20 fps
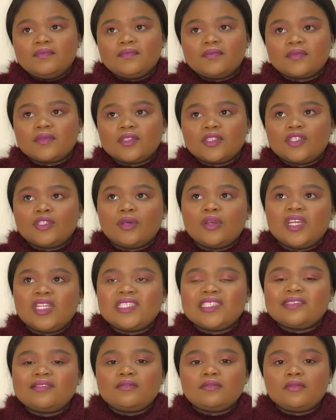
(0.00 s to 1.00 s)
So
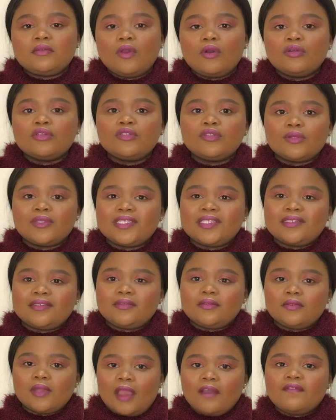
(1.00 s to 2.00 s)
it's also
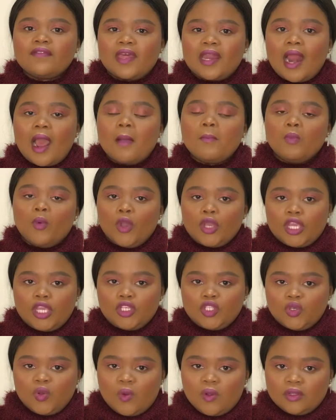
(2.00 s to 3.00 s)
stuff that I'm
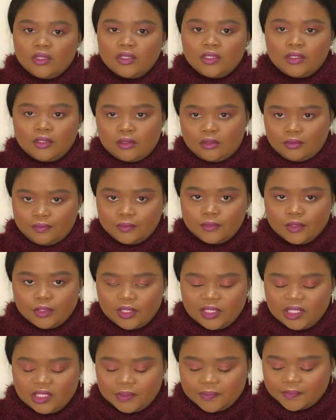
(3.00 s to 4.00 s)
working towards. So you
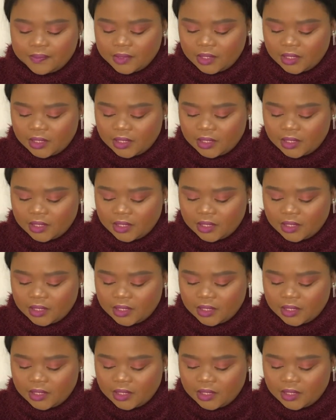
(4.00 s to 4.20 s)
see, yeah.